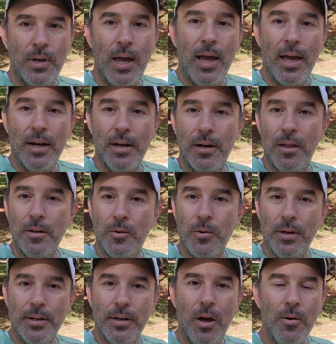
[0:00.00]
And another
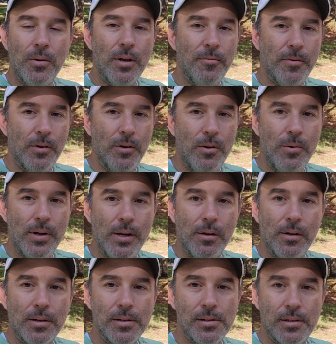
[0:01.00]
quick note, if you're new here,
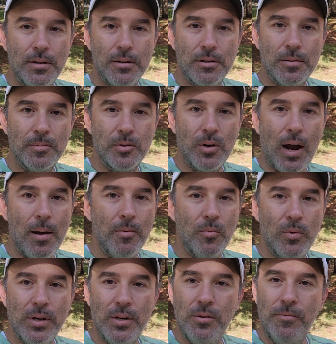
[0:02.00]
consider subscribing.
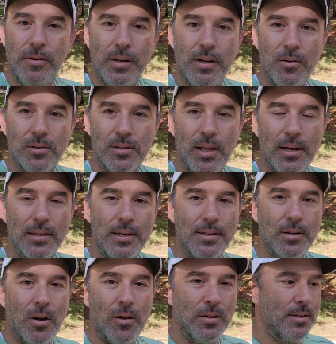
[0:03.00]
We do videos like
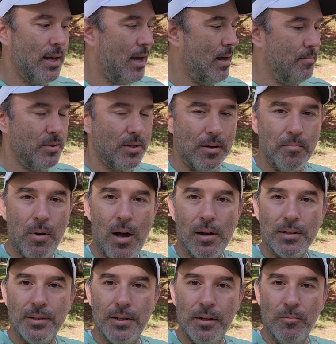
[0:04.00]
these all the time,
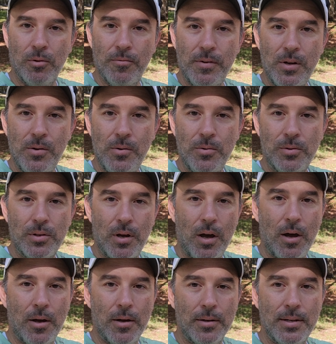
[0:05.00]
unboxing, reviews,
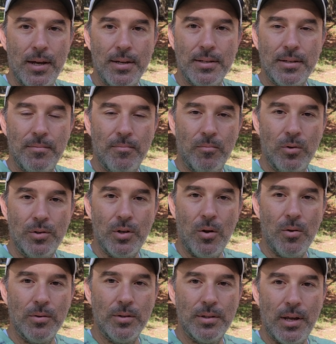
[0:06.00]
test
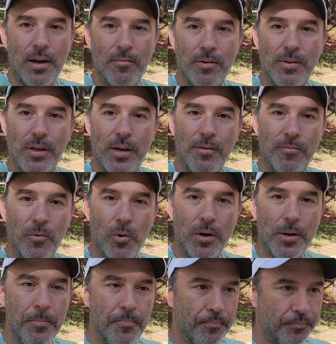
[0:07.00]
results, everything for
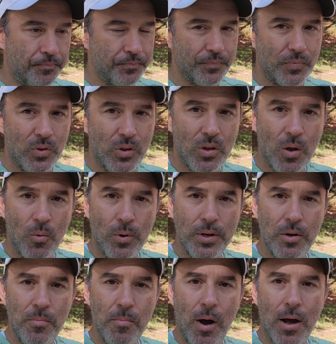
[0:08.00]
you. We
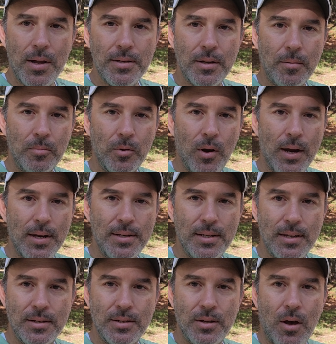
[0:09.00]
do mods, upgrades,
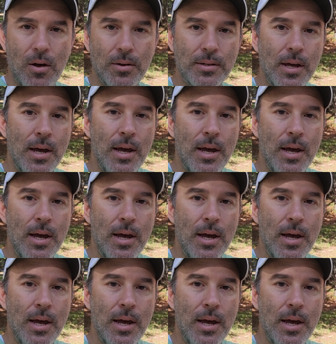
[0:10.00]
installs,